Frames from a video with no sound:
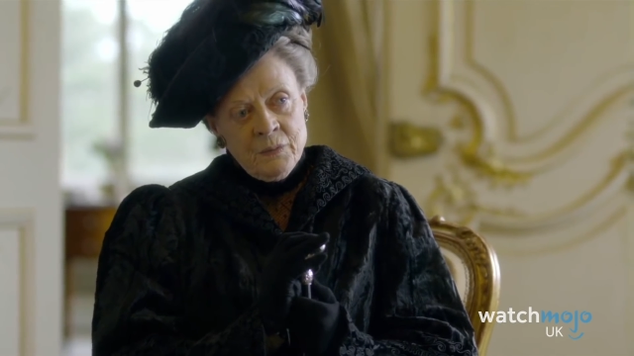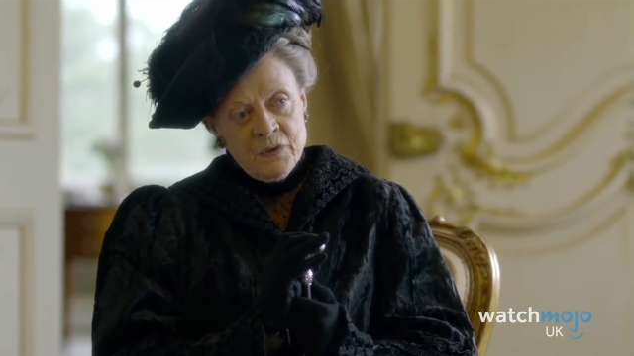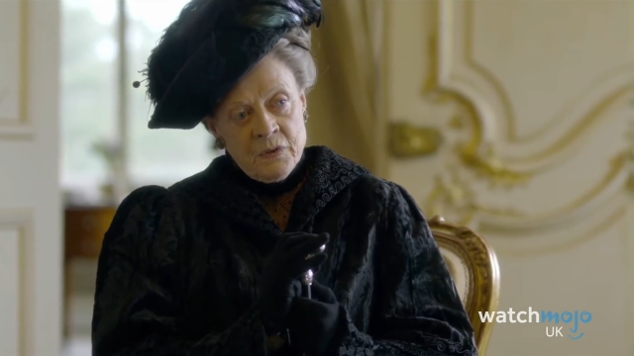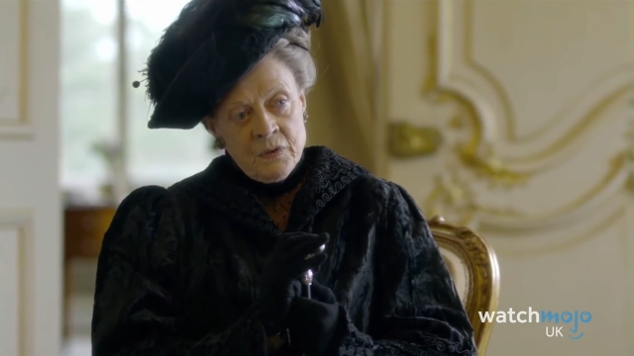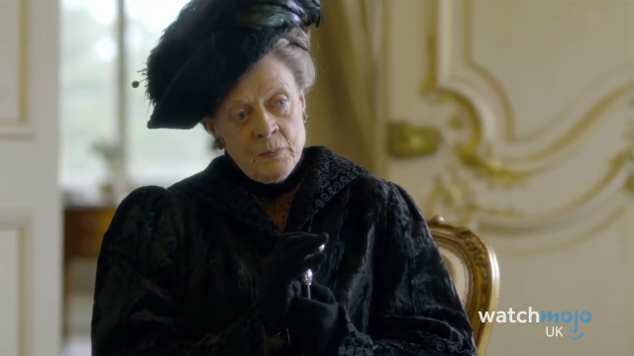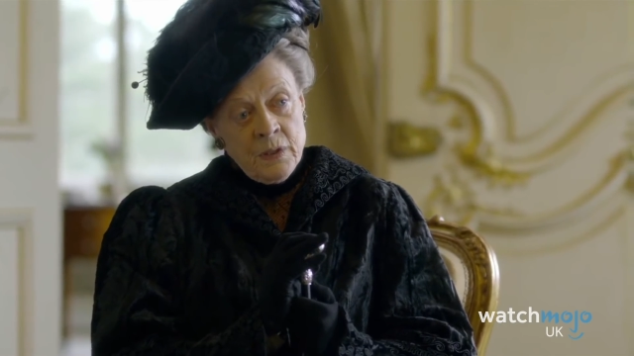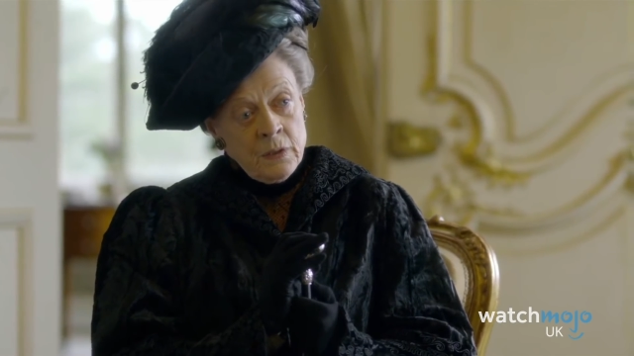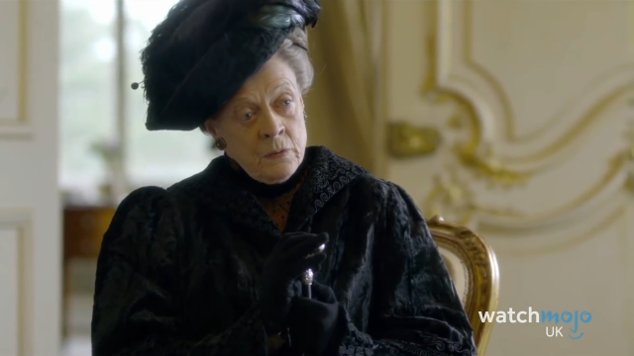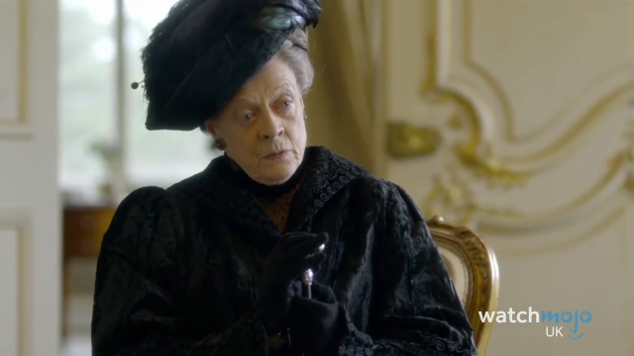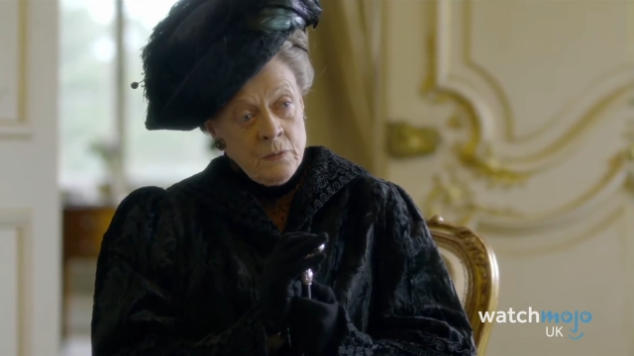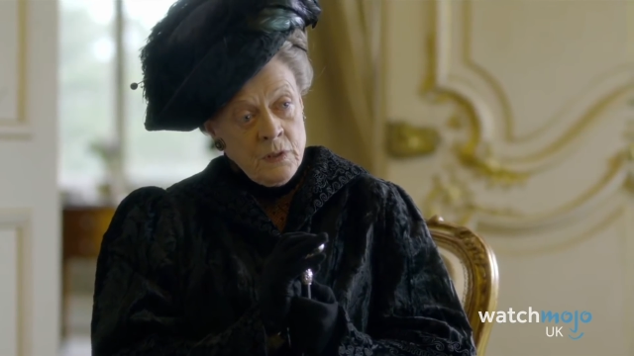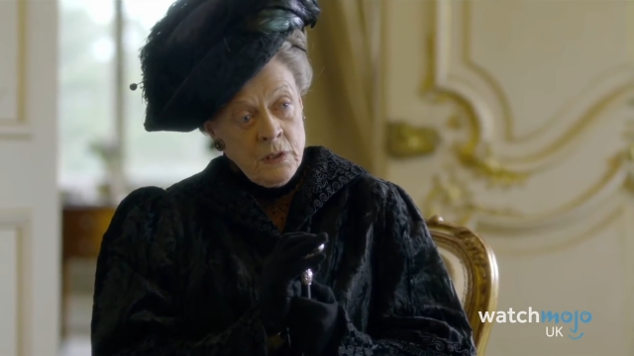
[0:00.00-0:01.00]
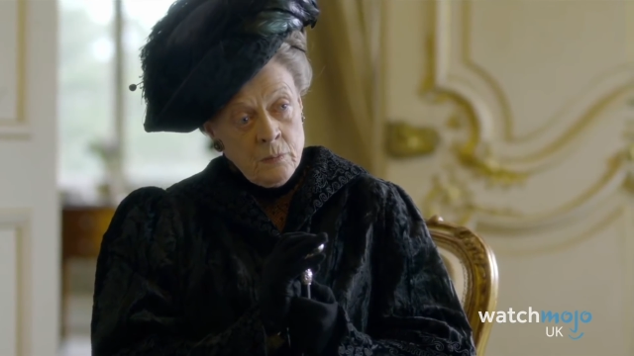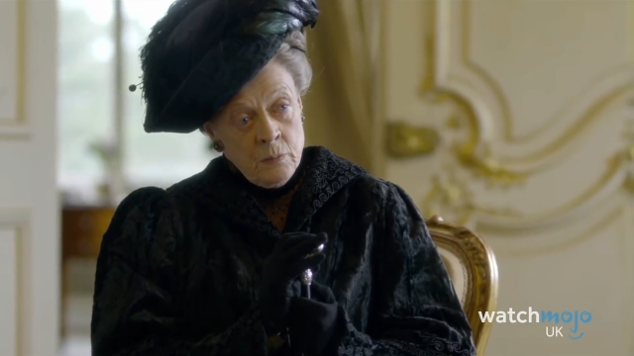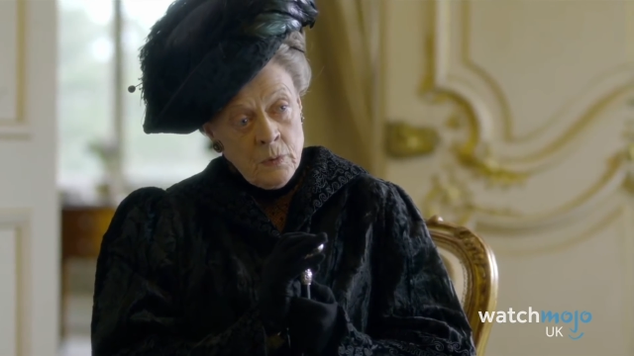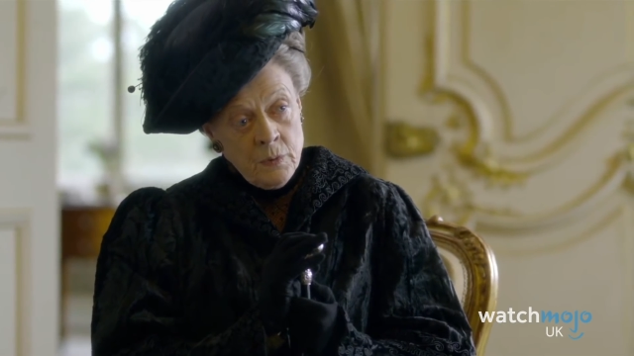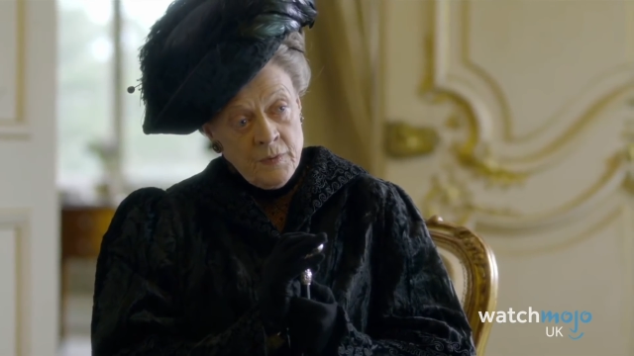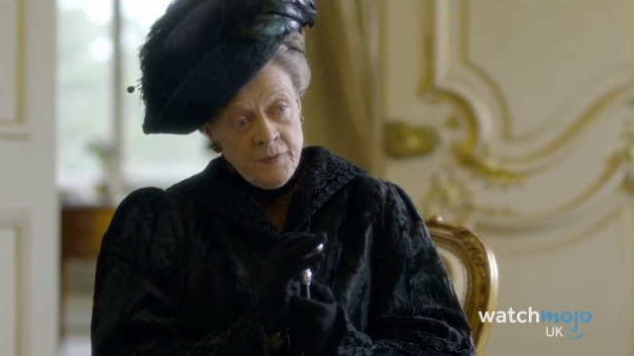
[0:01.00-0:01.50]
which can be a good deal
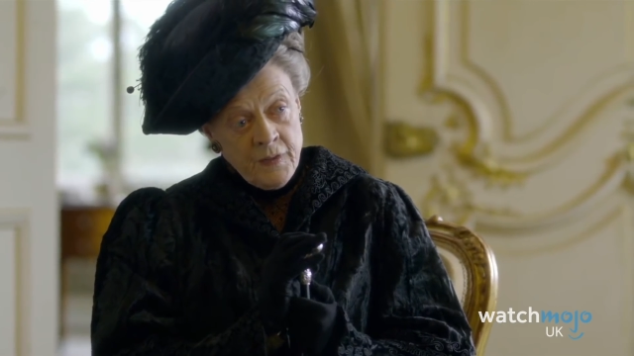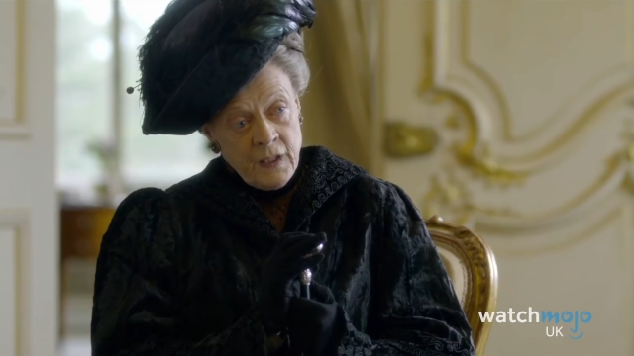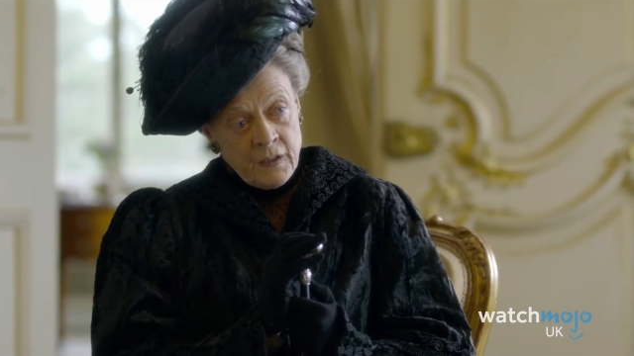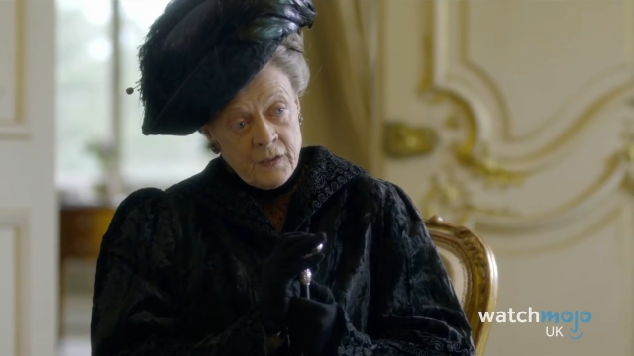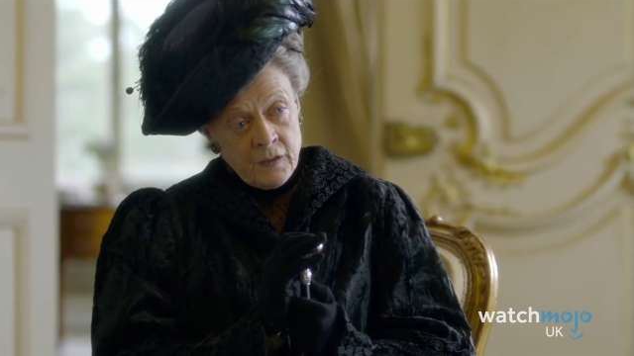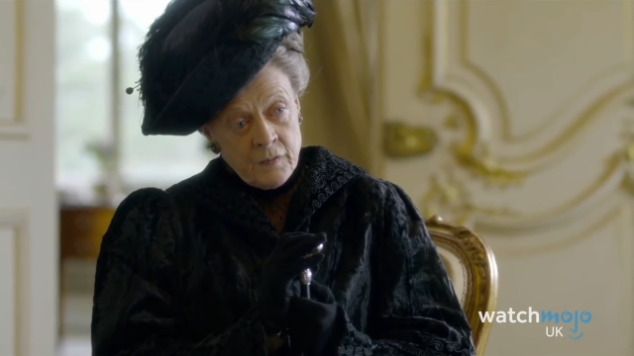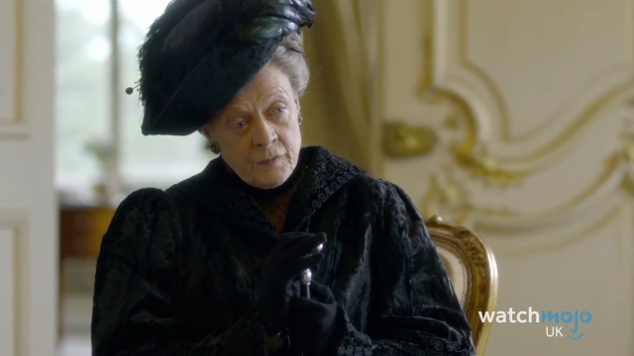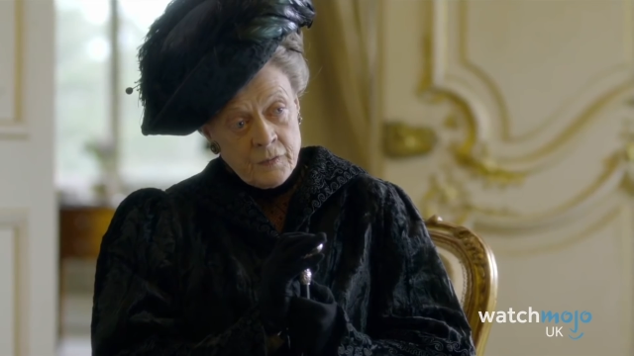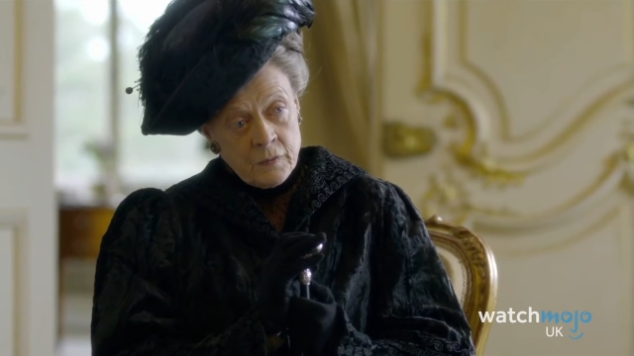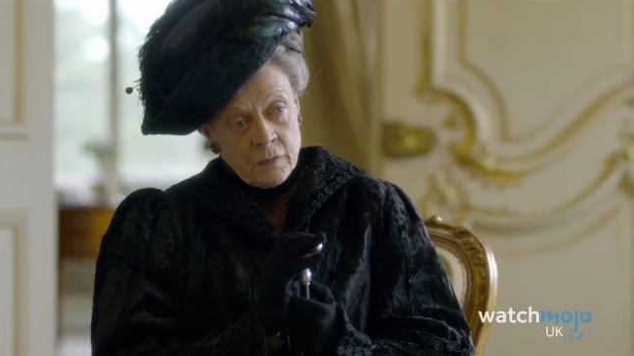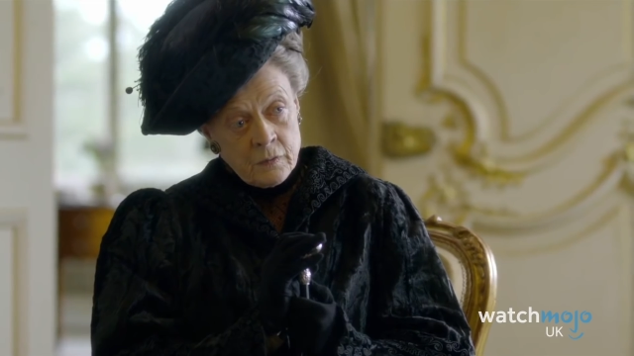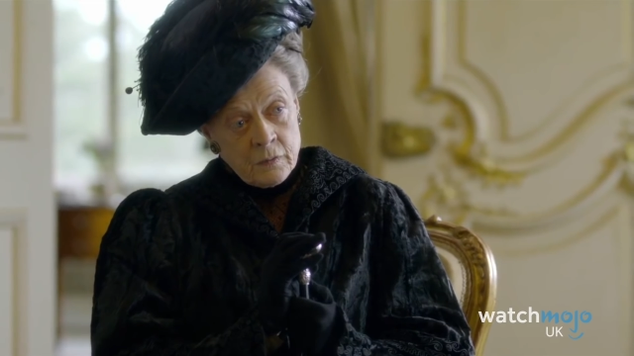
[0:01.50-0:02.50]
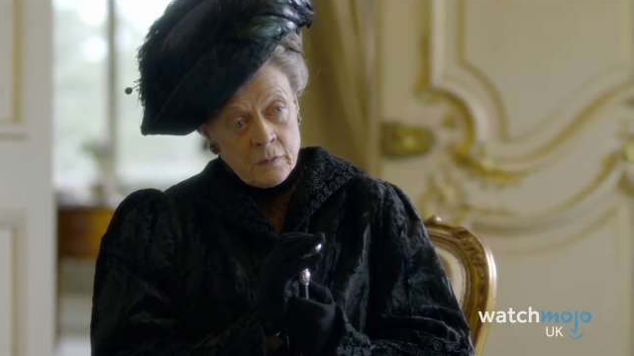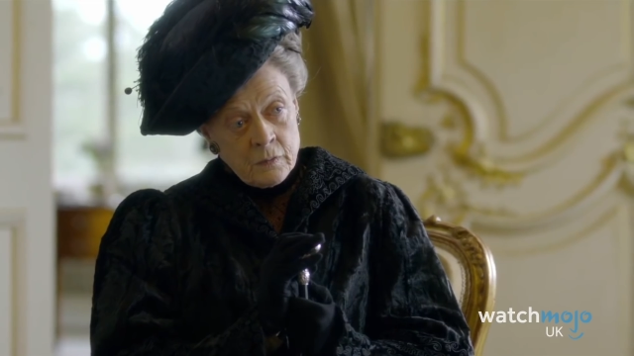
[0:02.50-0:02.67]
more effective. As